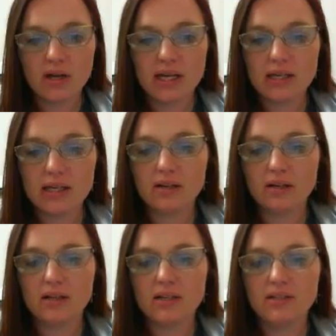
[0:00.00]
And
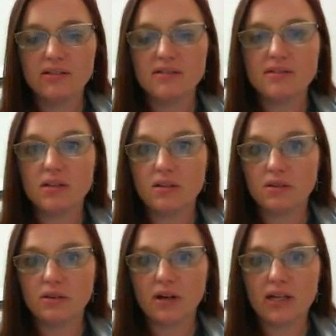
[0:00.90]
here is
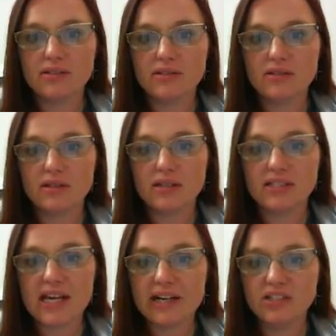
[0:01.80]
your grades. The
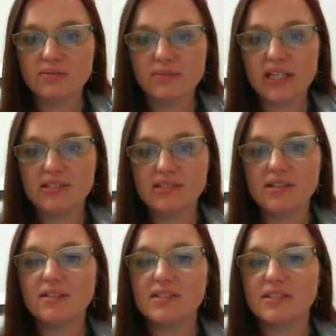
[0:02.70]
dash means
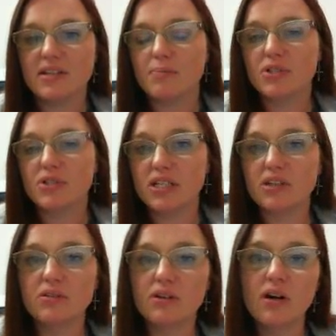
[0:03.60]
that this
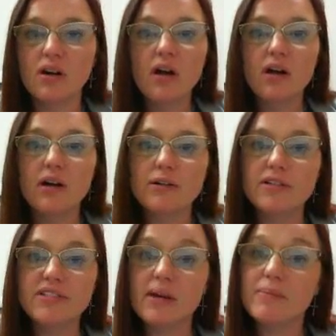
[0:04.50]
particular
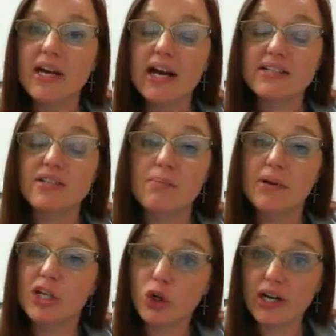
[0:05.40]
assignment has not
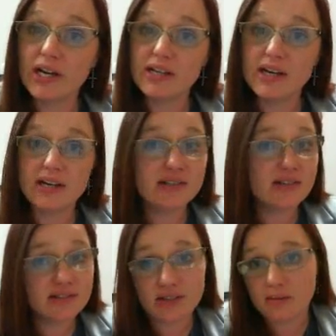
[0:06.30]
been graded yet. It
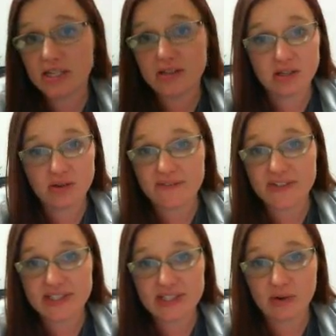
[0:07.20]
does not mean that you have
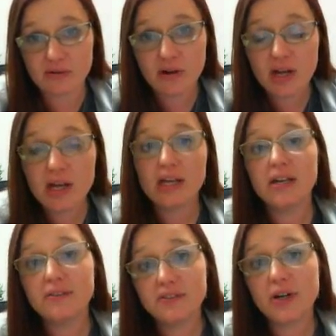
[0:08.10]
a 0.
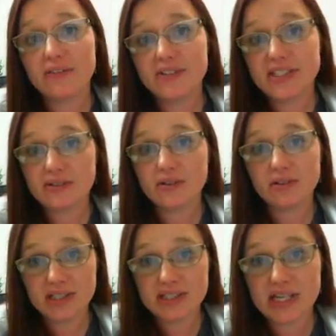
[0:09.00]
If you have a 0
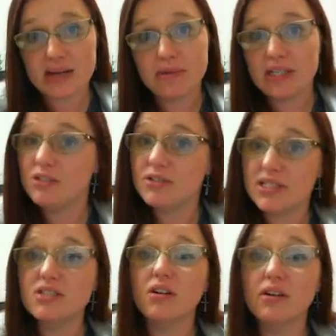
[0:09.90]
in the assignment and you
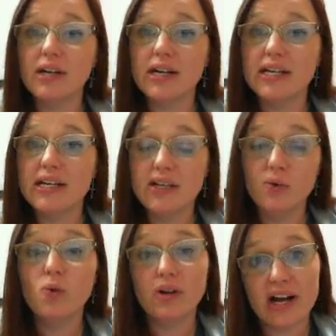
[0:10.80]
didn't turn it in,
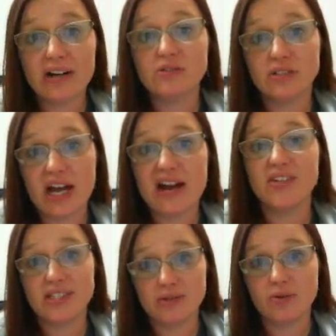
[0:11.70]
it will actually have
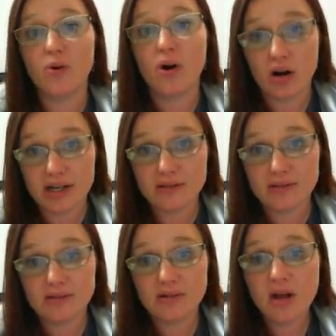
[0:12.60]
a 0 on
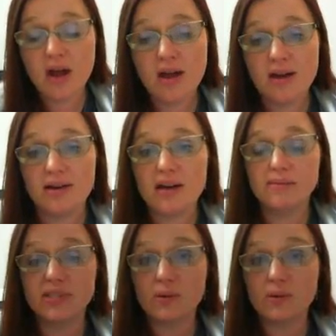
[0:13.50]
it.